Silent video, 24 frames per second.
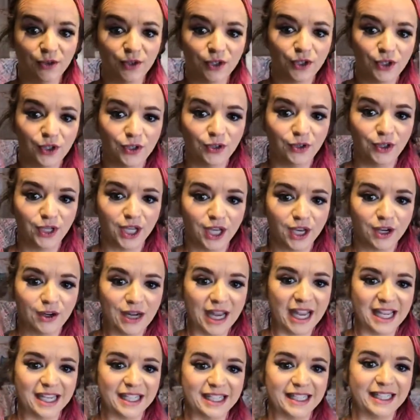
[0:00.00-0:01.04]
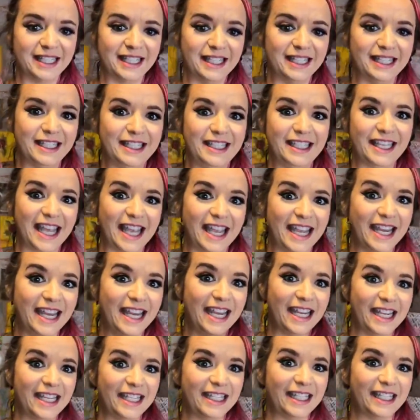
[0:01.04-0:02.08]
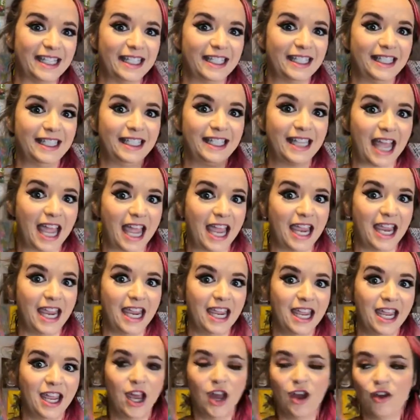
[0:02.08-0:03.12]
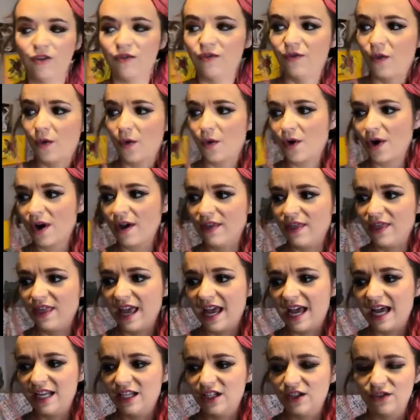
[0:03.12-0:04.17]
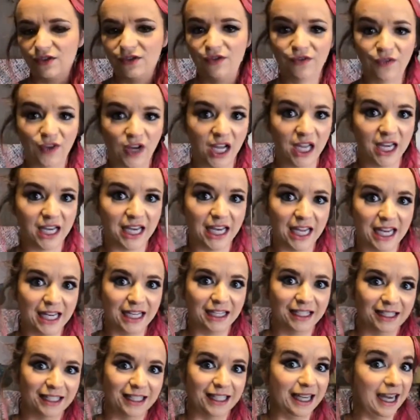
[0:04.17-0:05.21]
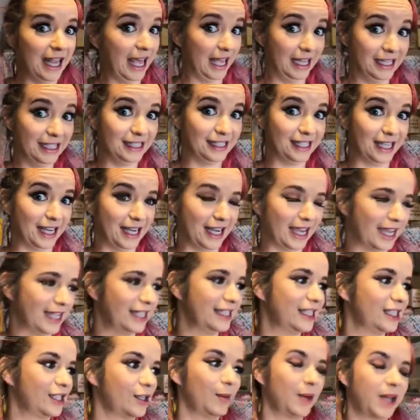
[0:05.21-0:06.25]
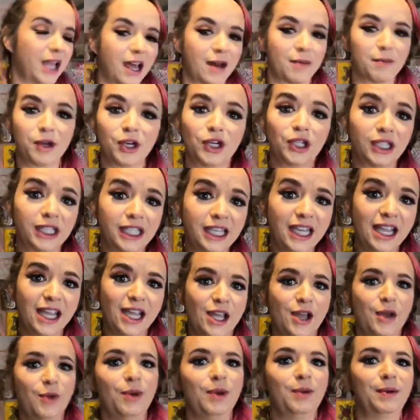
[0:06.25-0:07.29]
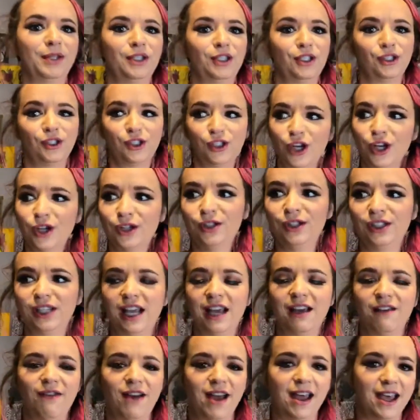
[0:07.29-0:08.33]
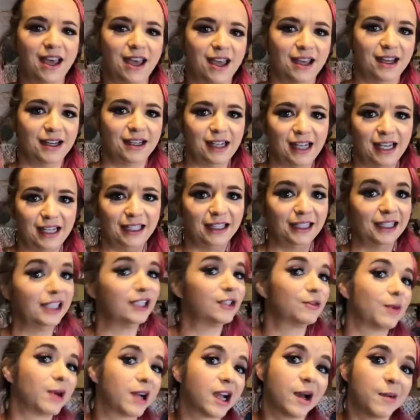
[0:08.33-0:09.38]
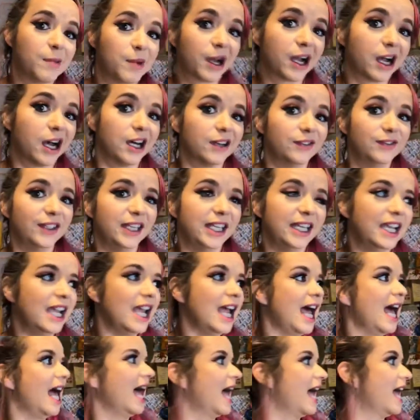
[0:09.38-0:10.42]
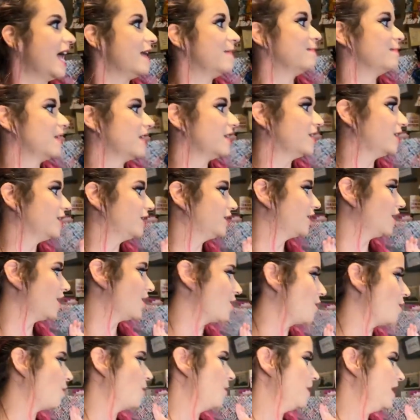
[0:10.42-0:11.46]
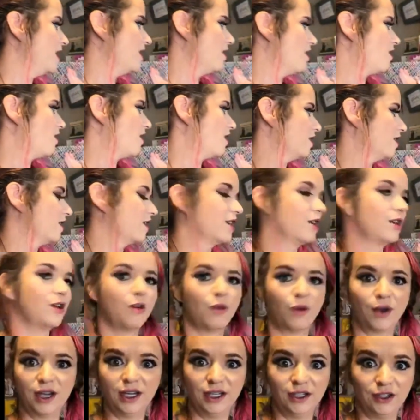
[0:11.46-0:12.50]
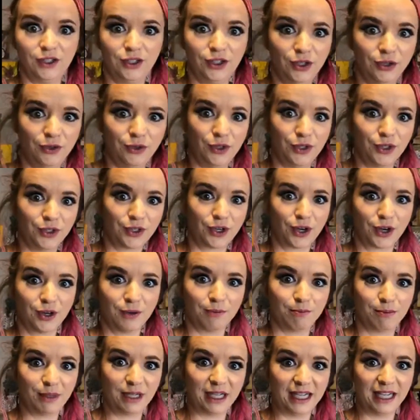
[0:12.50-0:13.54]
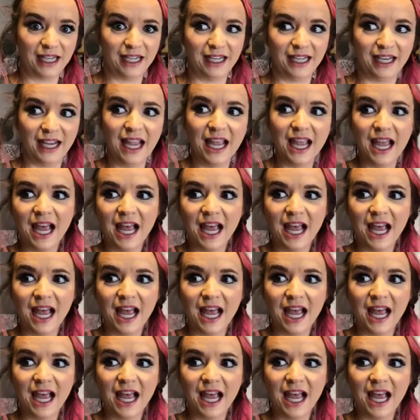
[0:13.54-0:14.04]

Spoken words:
the studio, and today is the day for that funness, I guess. So we got up early, we went to church, I've had at least one cup of coffee, and so we are going to start by